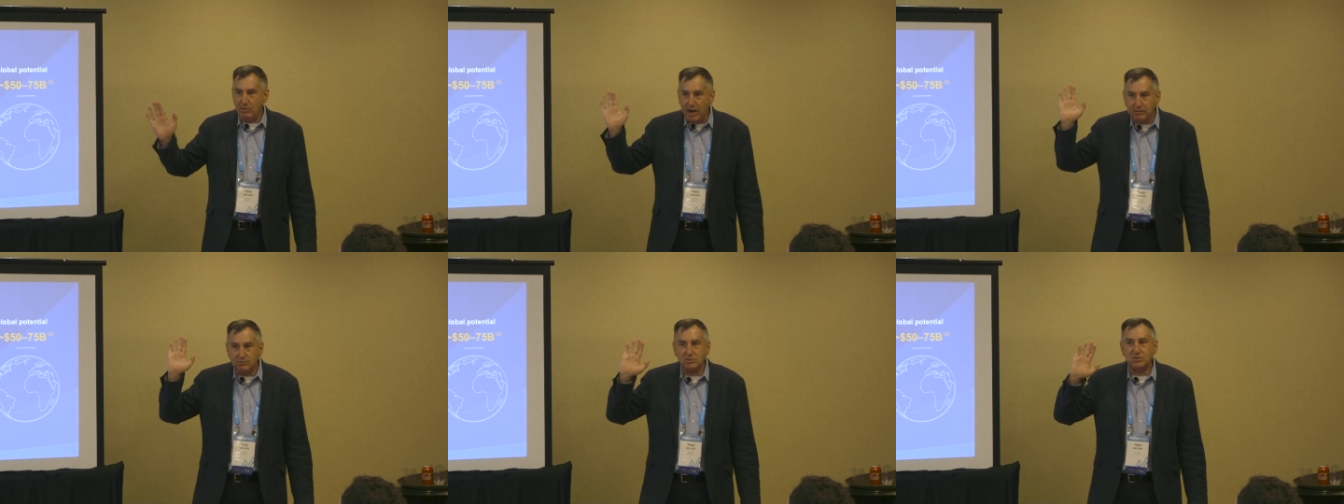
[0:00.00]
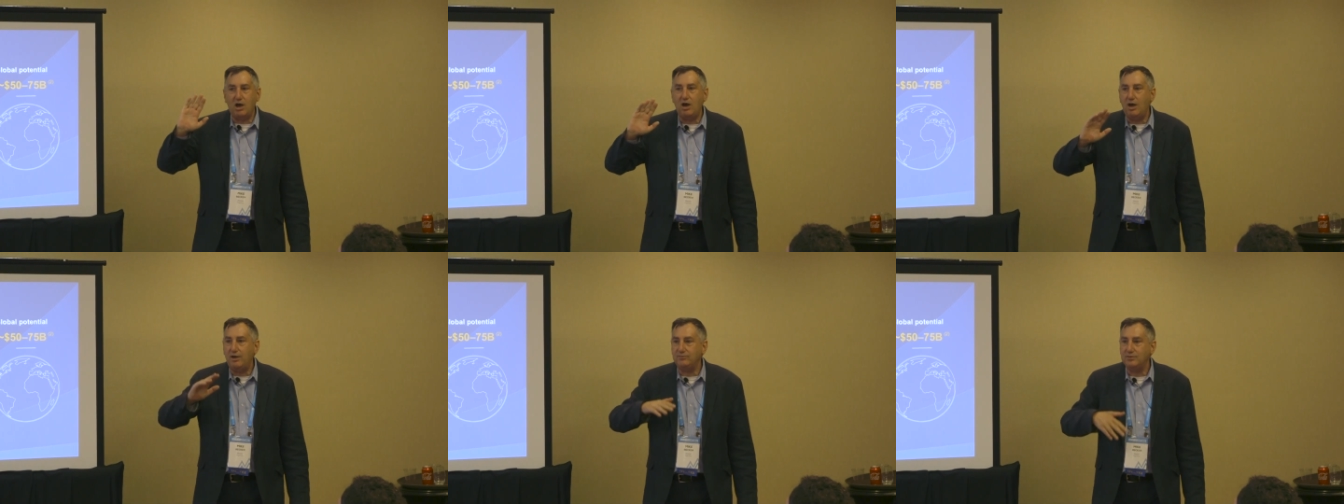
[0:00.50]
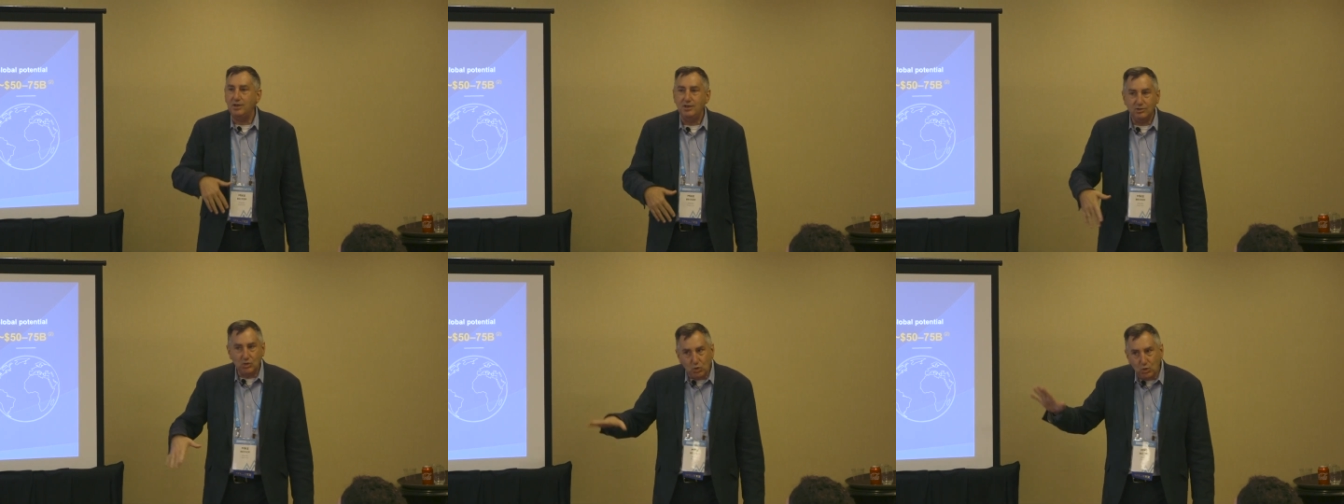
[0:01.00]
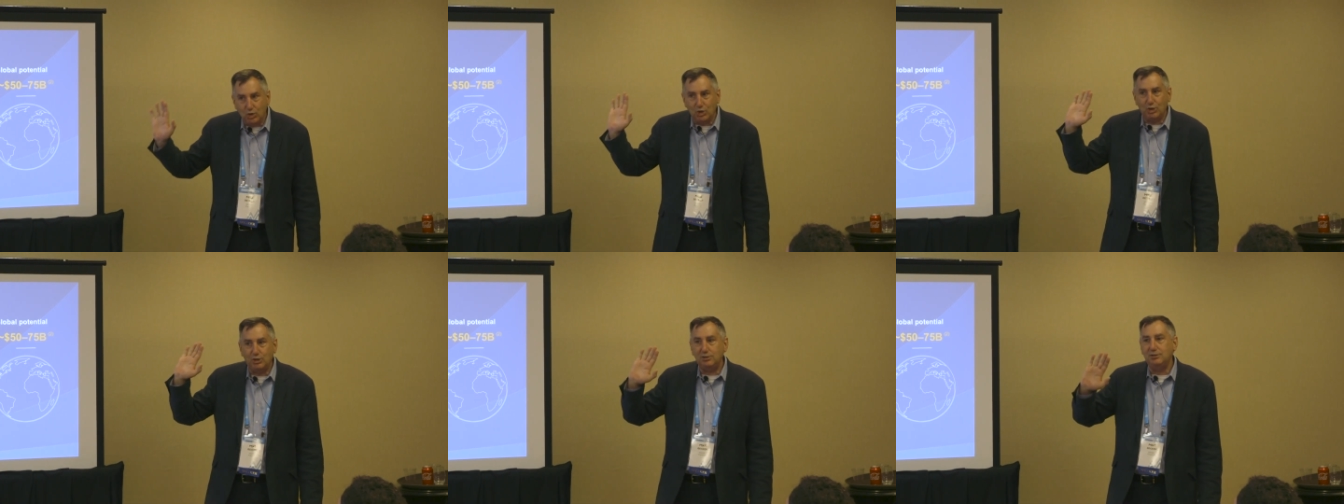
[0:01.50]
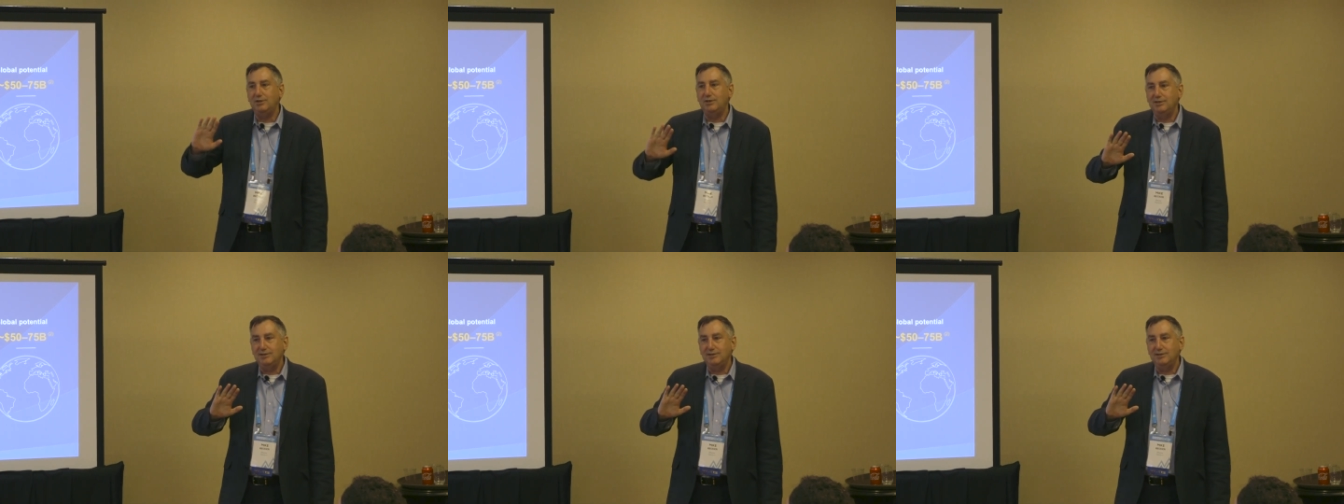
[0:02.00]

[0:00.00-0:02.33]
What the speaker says: Microsoft, Google,